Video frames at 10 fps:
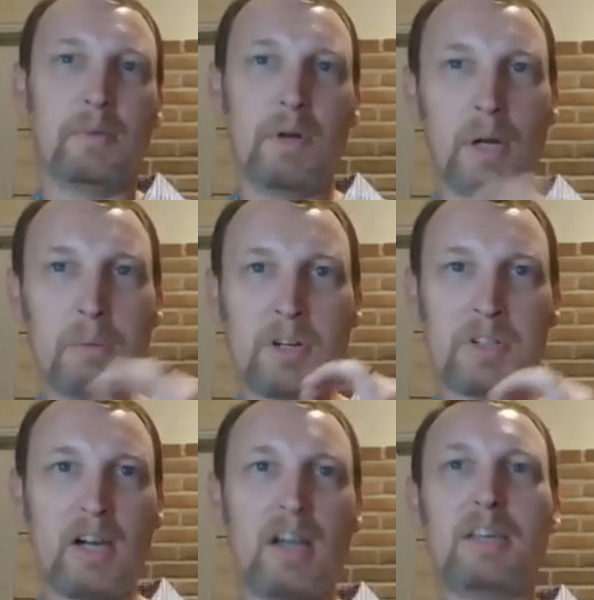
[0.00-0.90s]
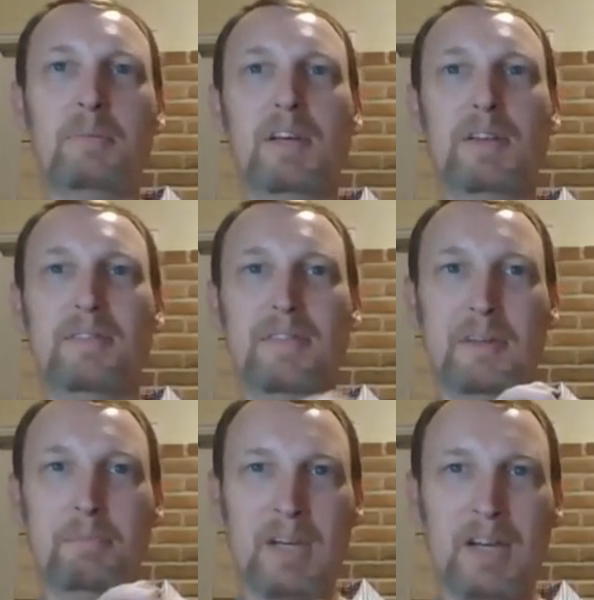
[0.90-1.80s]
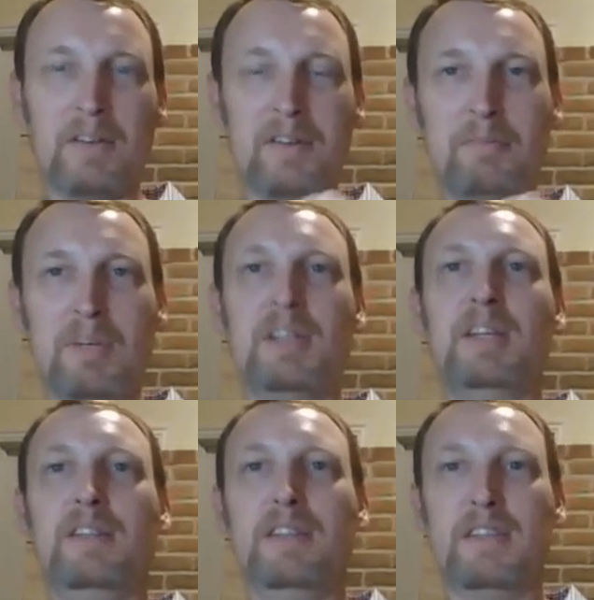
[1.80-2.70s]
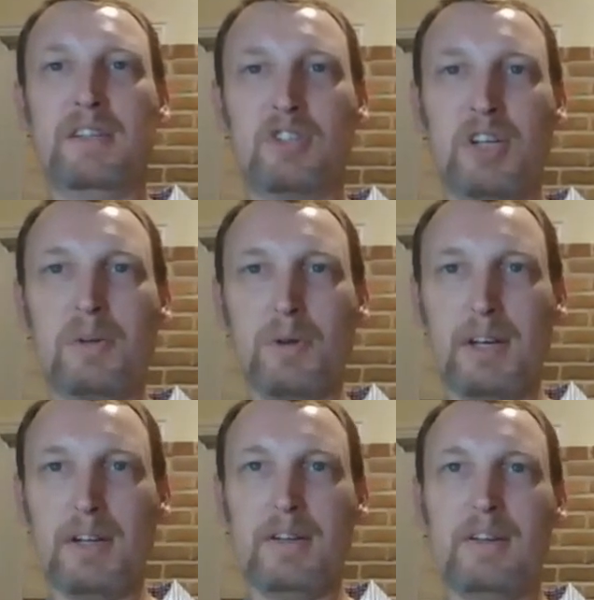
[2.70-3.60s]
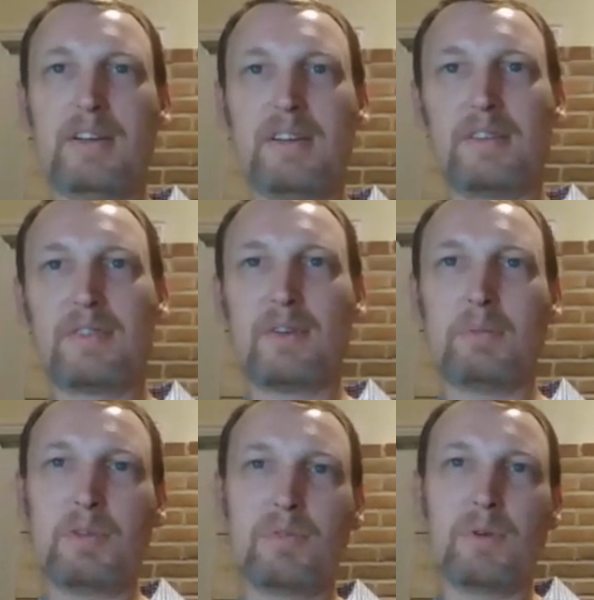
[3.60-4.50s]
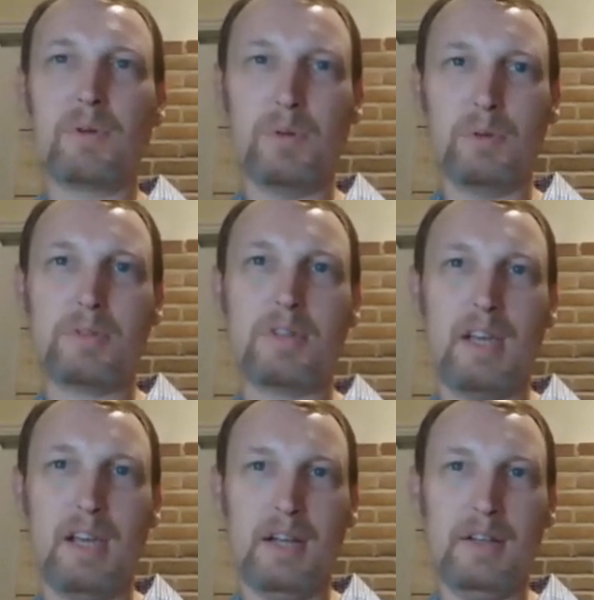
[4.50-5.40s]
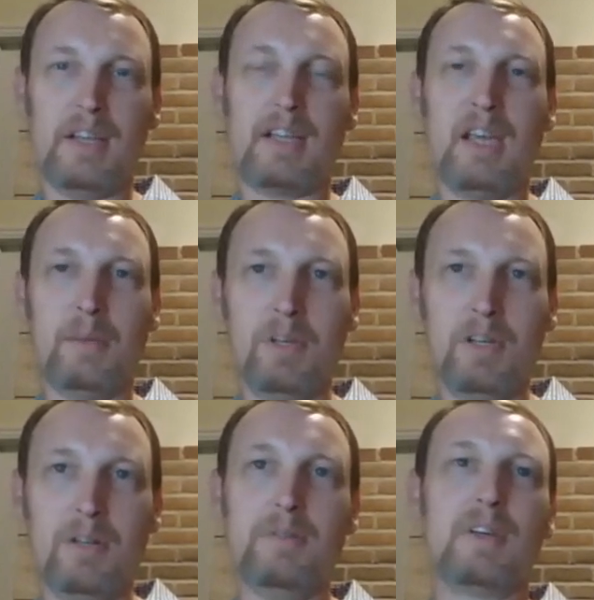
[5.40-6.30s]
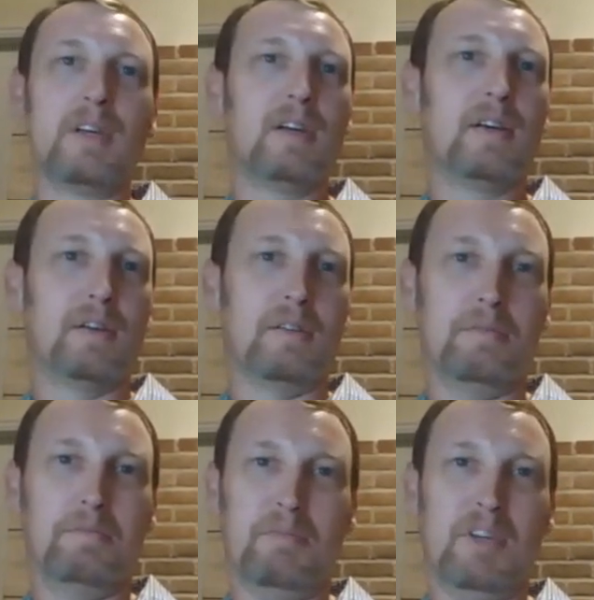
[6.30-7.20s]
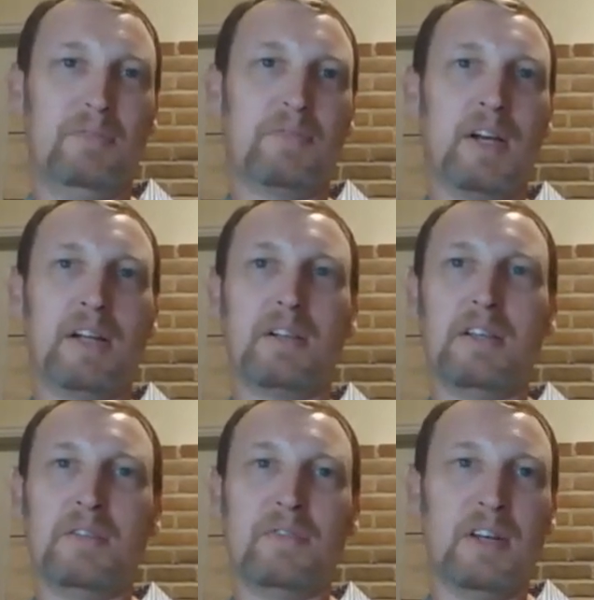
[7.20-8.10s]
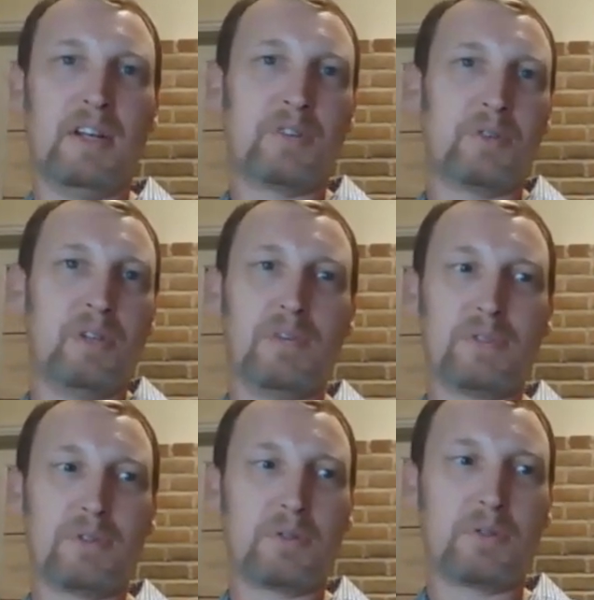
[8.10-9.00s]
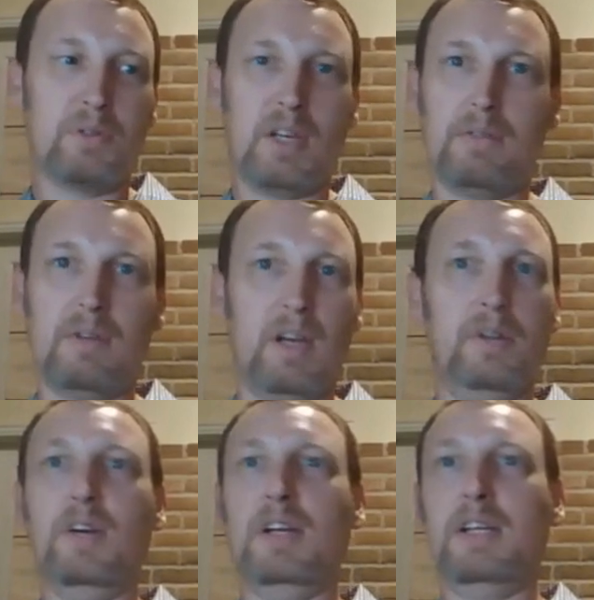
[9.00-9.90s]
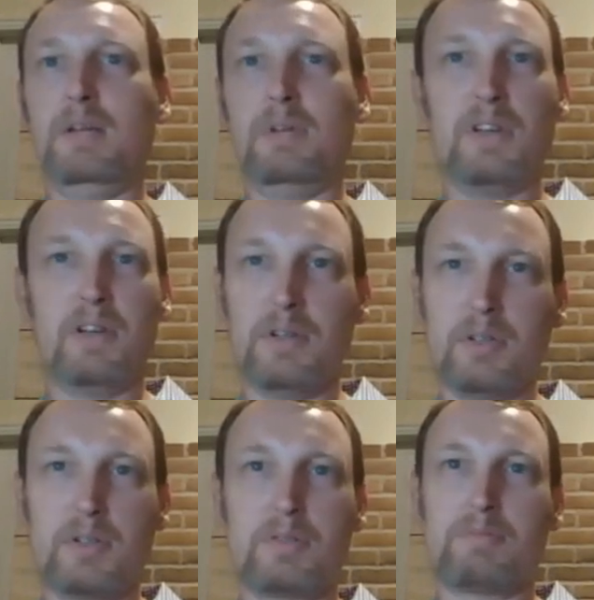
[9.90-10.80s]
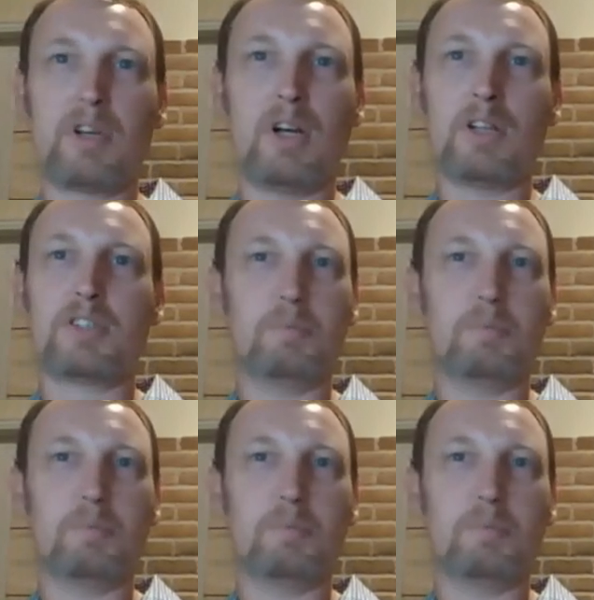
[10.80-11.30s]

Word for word: we were able to document the amount of money that they generated from referrals and that came in, that frankly, the financial officers were like, we had no idea. We thought you just cost us